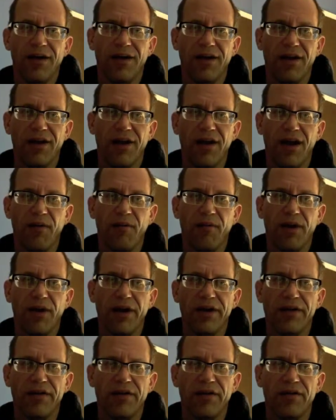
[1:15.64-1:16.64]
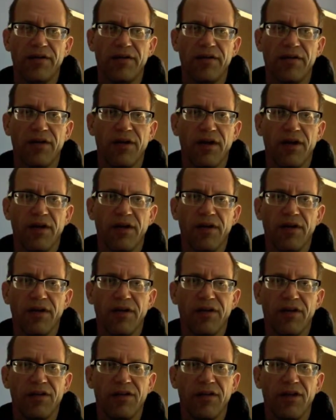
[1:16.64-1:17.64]
and I wanted to
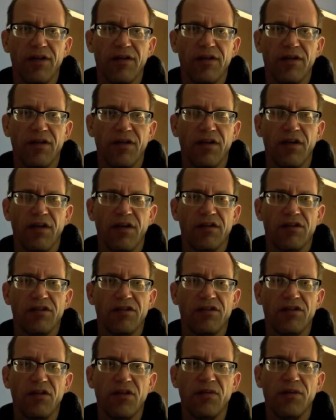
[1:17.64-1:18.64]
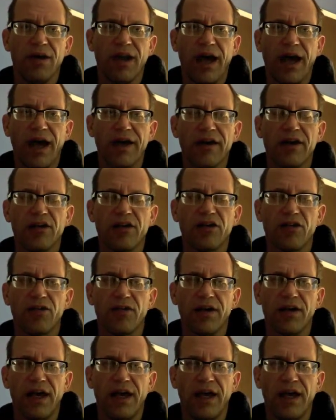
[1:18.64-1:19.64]
see what I could
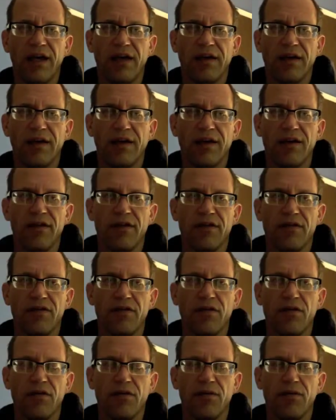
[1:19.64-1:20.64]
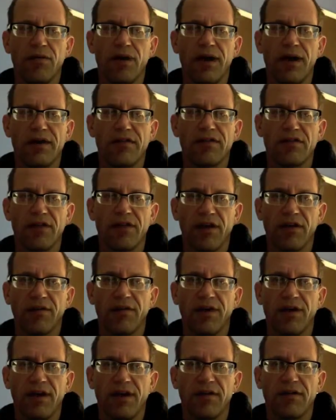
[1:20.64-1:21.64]
create to
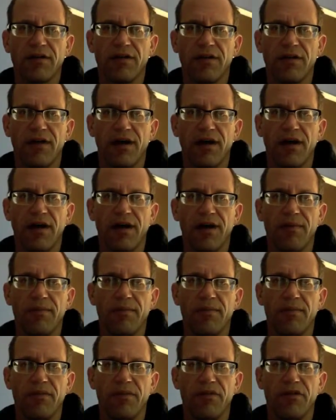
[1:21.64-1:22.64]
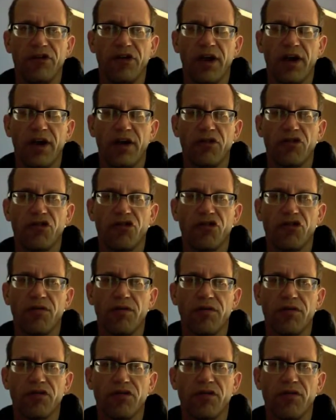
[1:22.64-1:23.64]
accelerate change
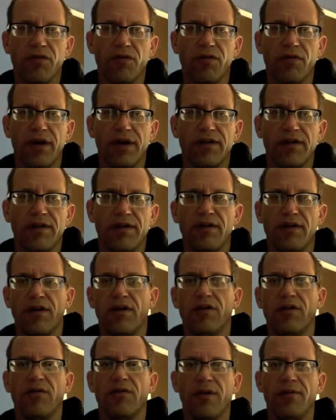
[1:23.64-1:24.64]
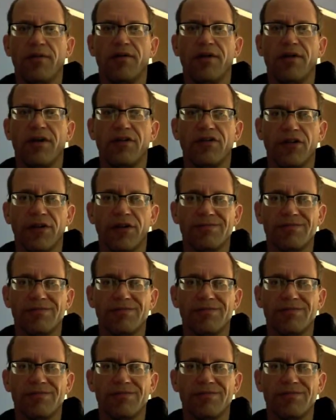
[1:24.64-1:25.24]
towards creativity and cooperation.